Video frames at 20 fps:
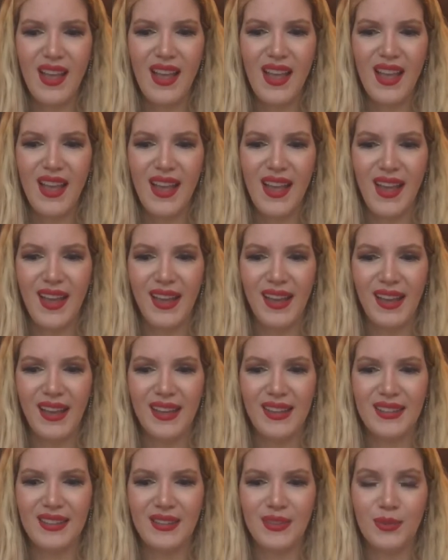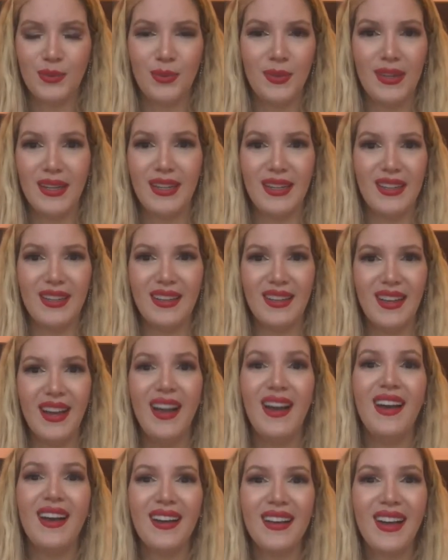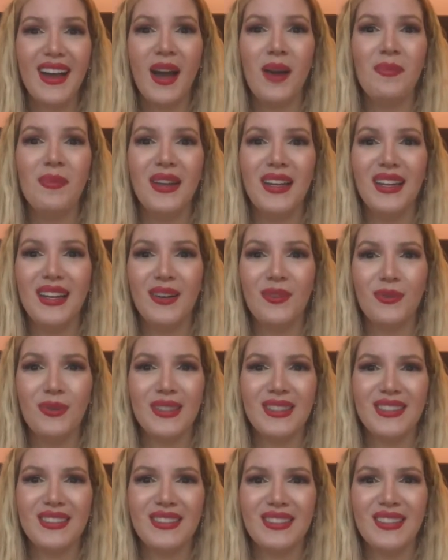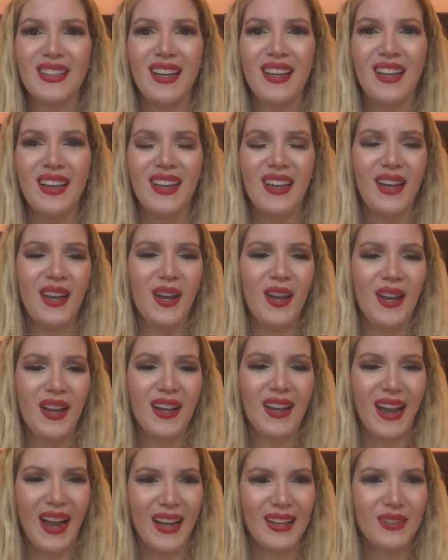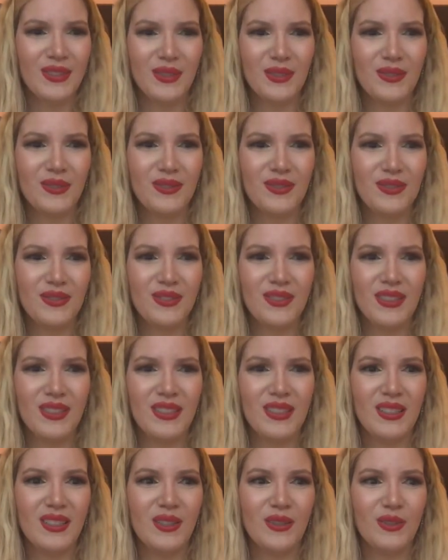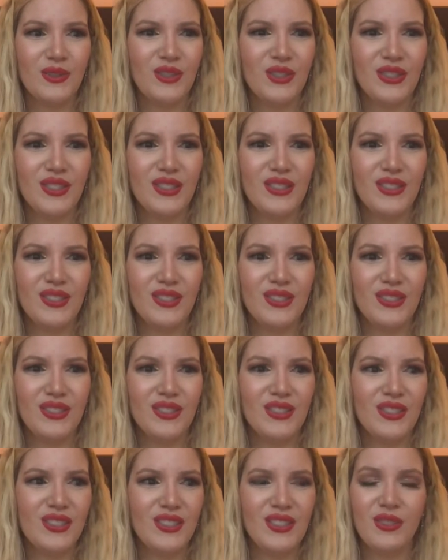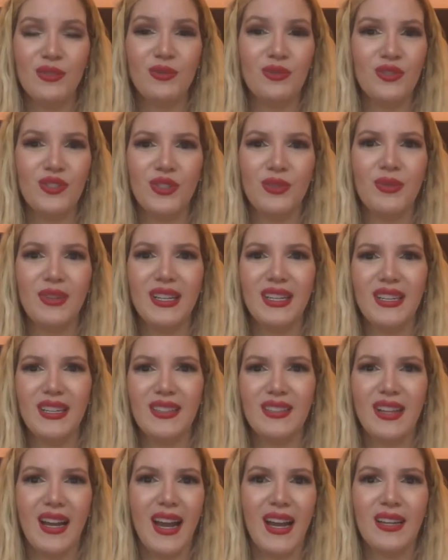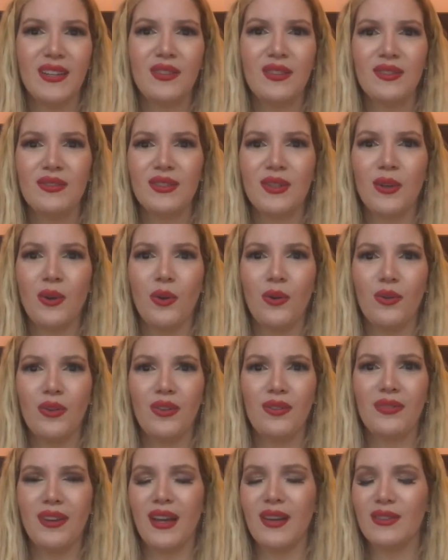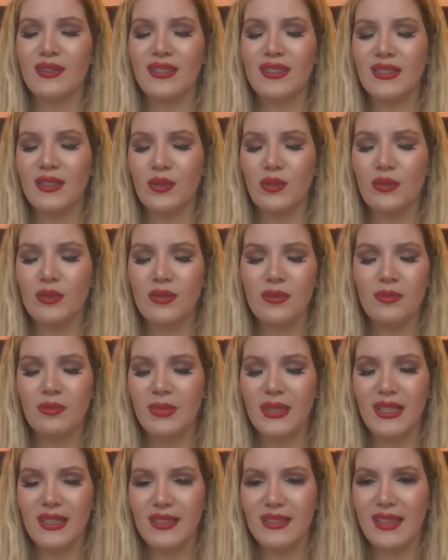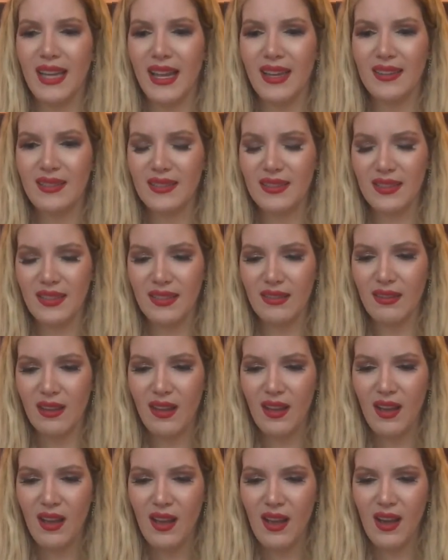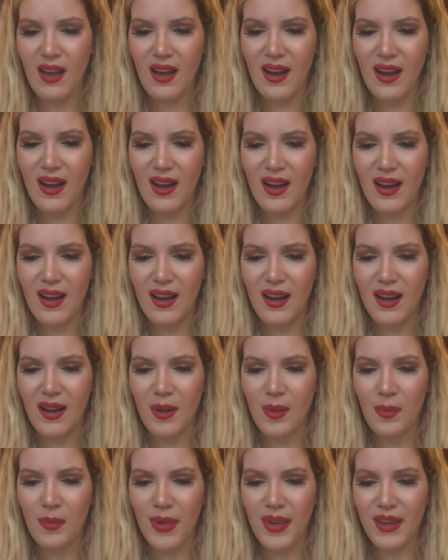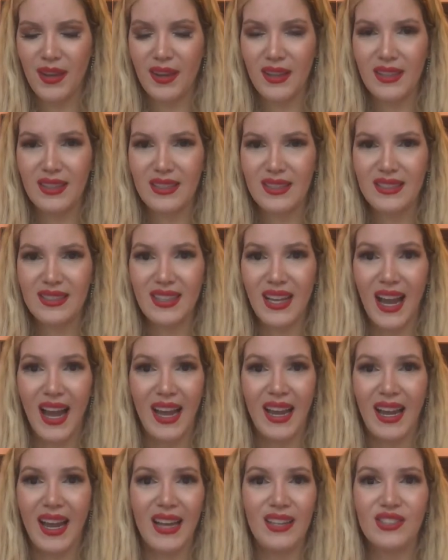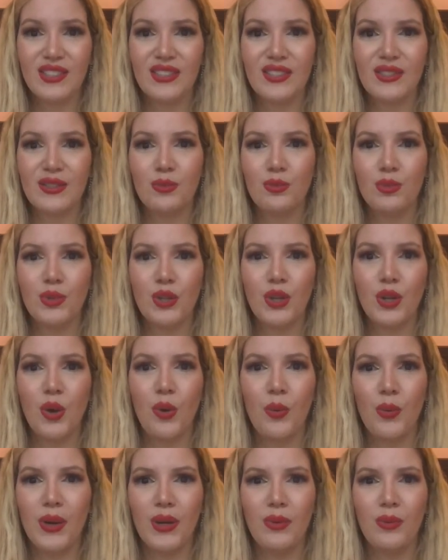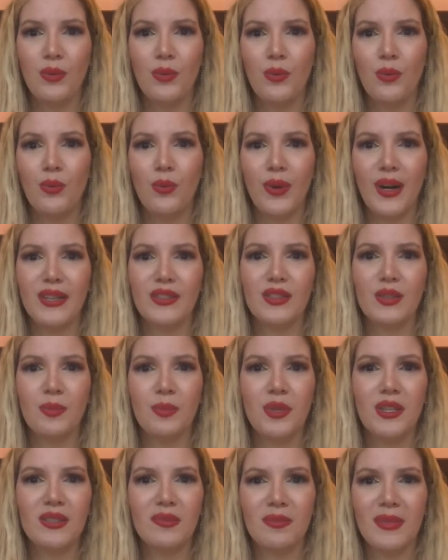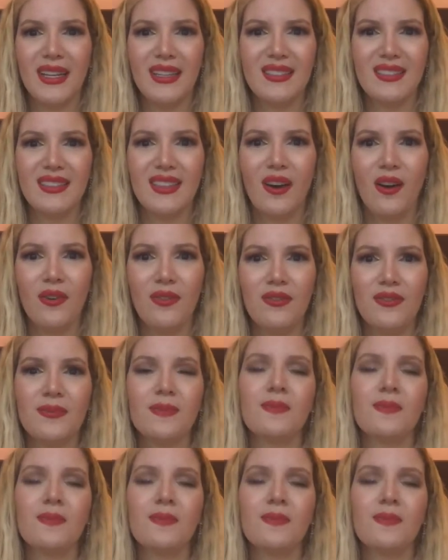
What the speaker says: And really Kamilia was kind of, she really, I don't even know if I would still be dancing, because I just would know where to put myself